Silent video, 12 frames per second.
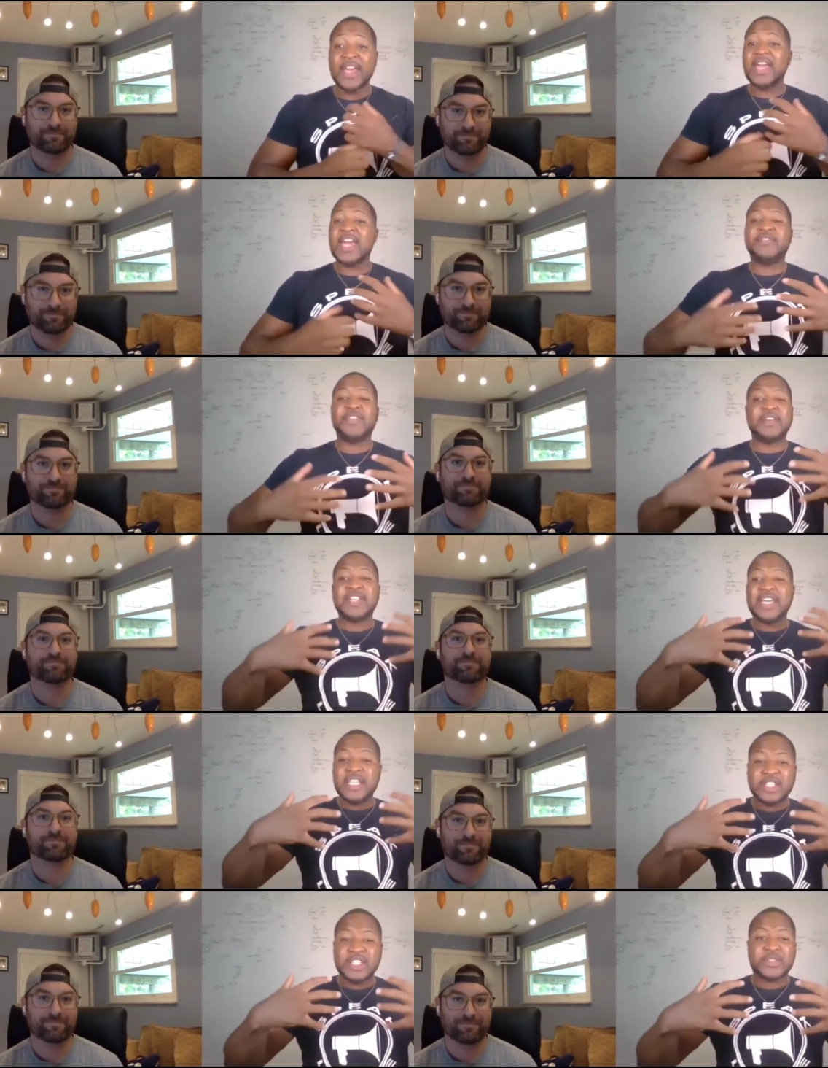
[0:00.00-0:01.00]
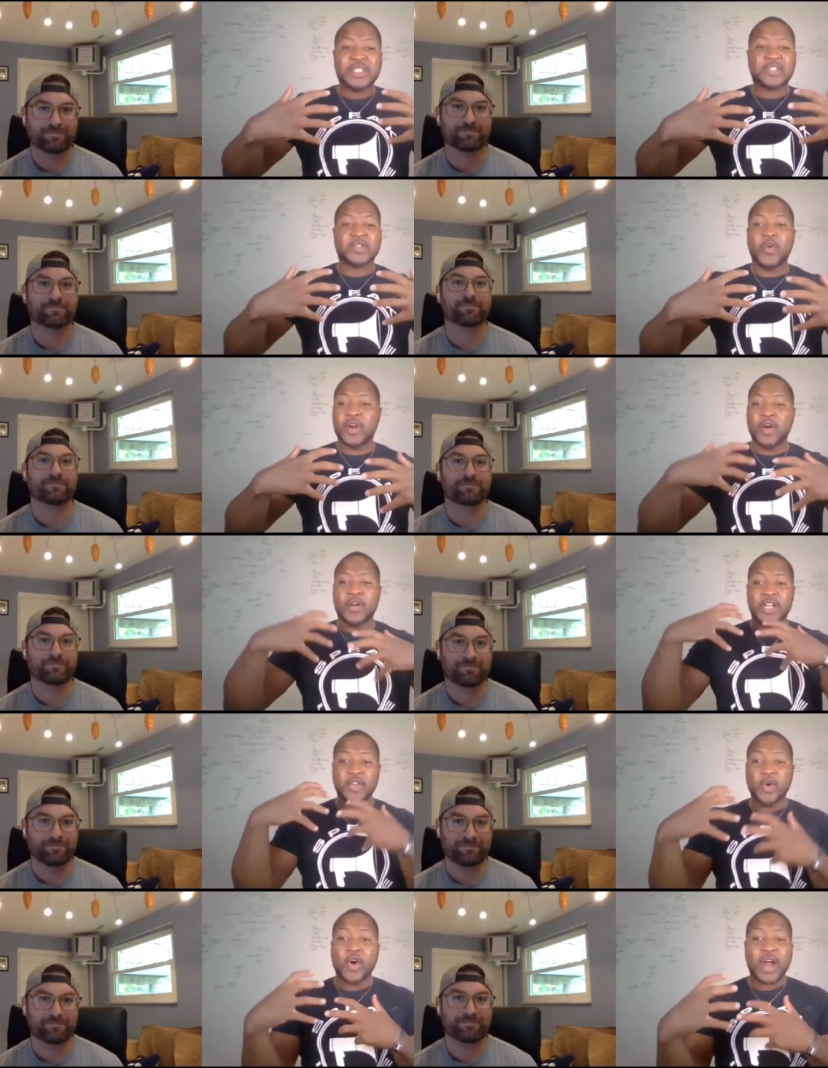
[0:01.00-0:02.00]
Speaker 1: If there's issues that's going on in
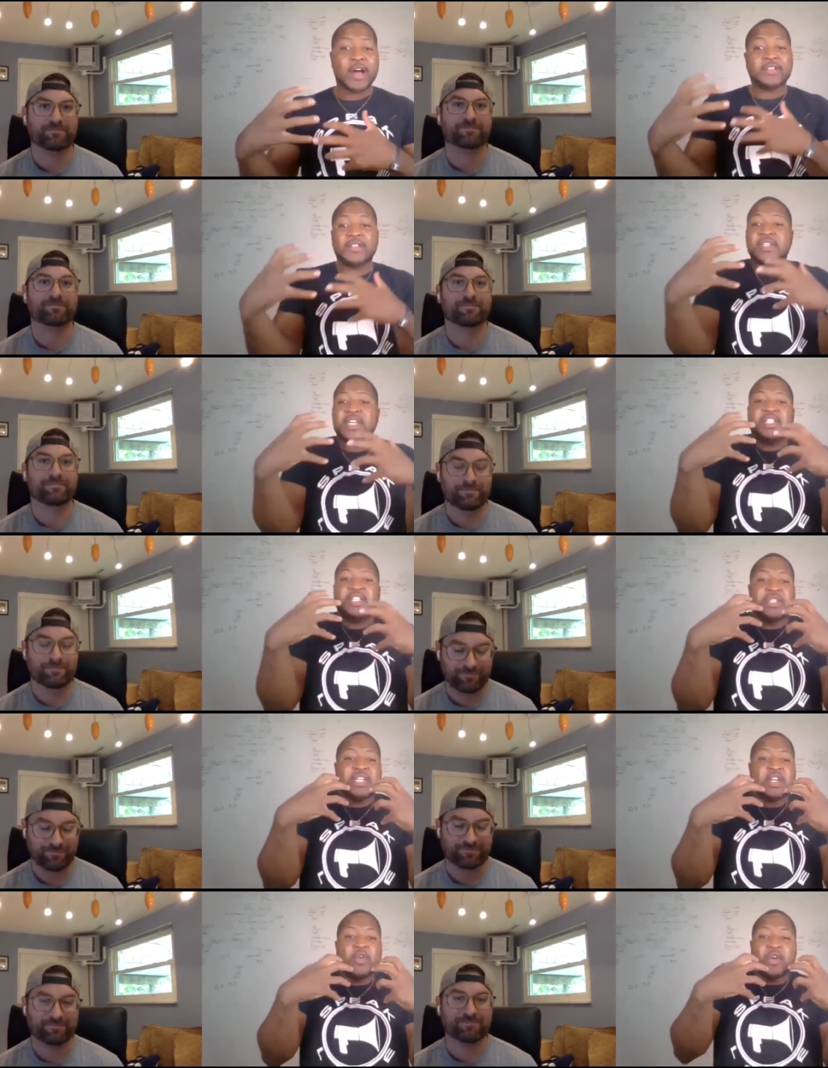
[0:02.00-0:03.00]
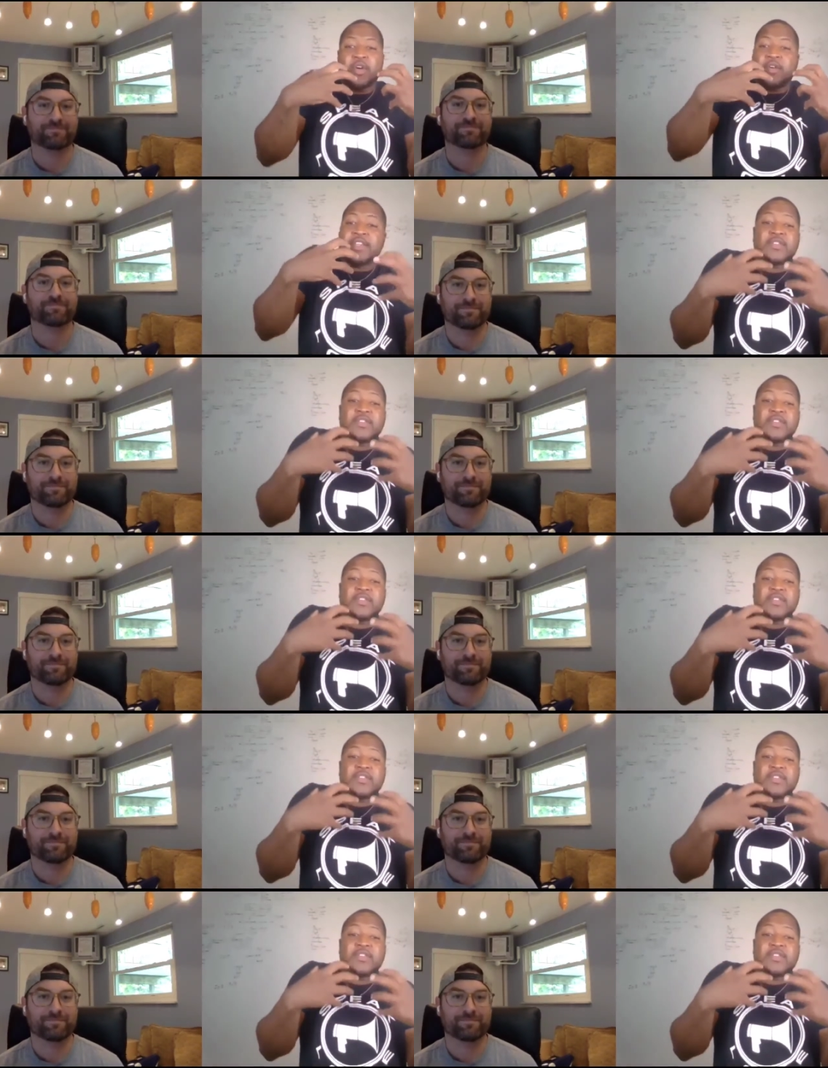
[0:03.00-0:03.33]
your house, there's issues that going on